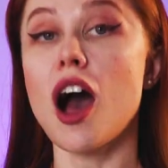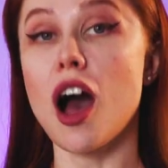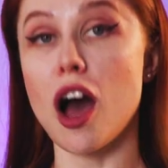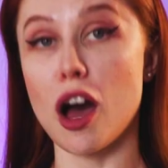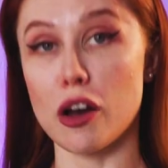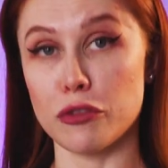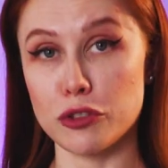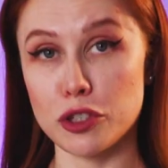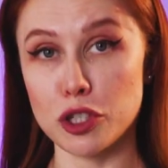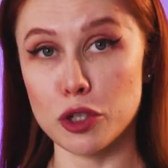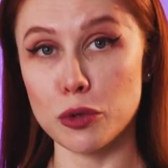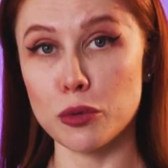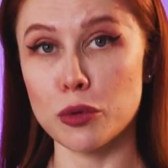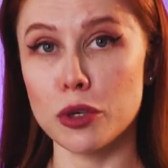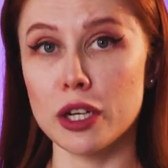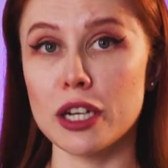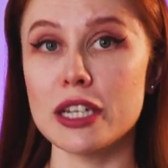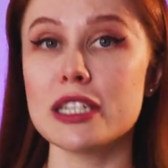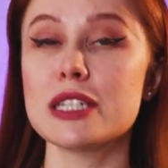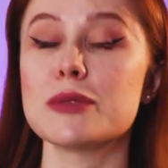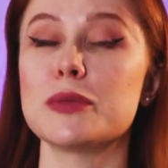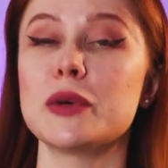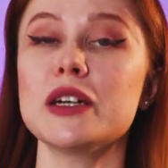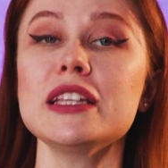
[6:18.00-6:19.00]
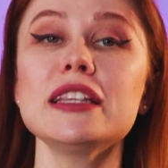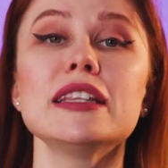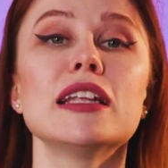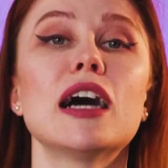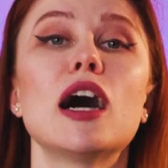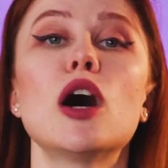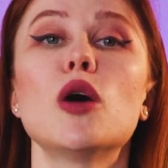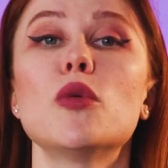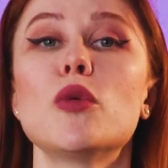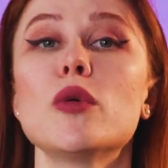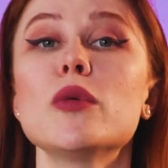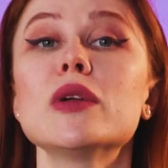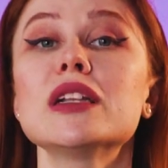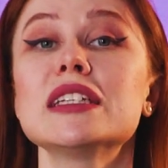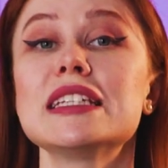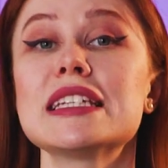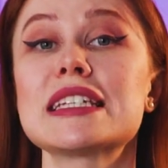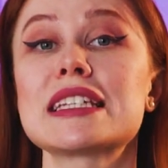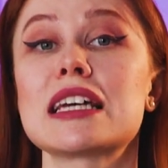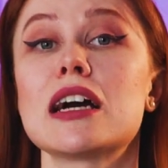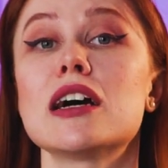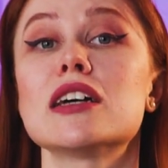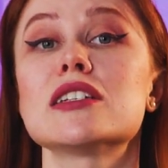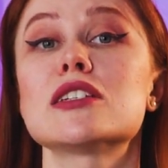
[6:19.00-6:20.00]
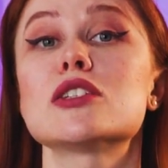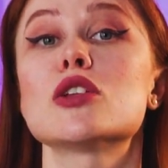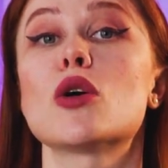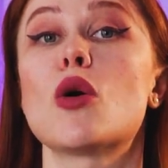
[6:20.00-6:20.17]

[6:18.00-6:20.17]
afterwards. But now we will discuss